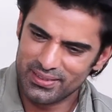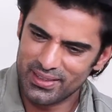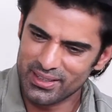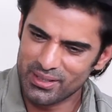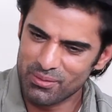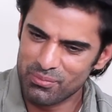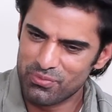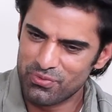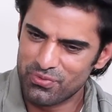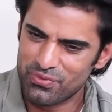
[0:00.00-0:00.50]

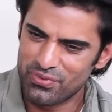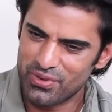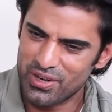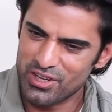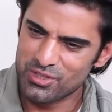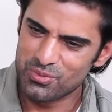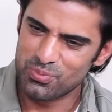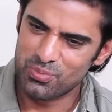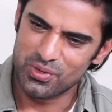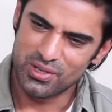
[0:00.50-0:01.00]
like a
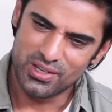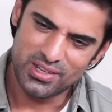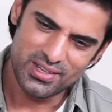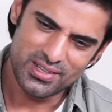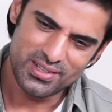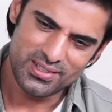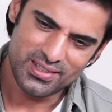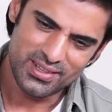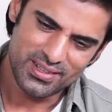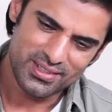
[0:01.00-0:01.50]
fresh
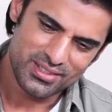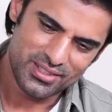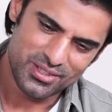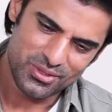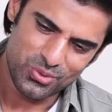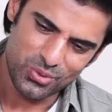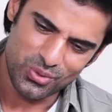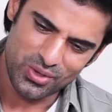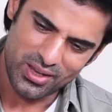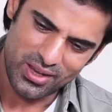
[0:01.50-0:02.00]
breeze and she
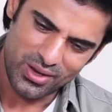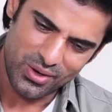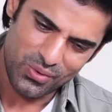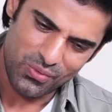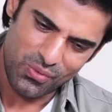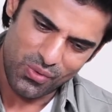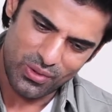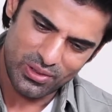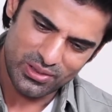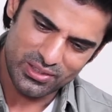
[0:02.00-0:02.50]
took care
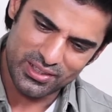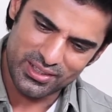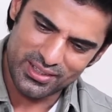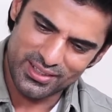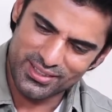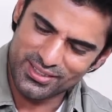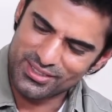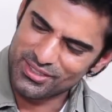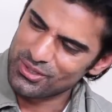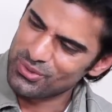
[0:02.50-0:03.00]
of all
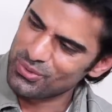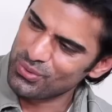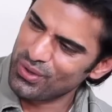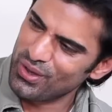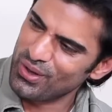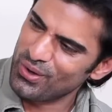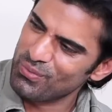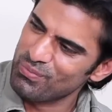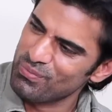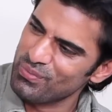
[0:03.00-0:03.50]
things she took
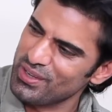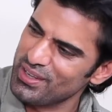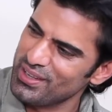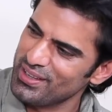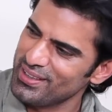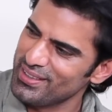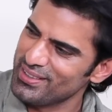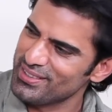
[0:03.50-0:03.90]
care of me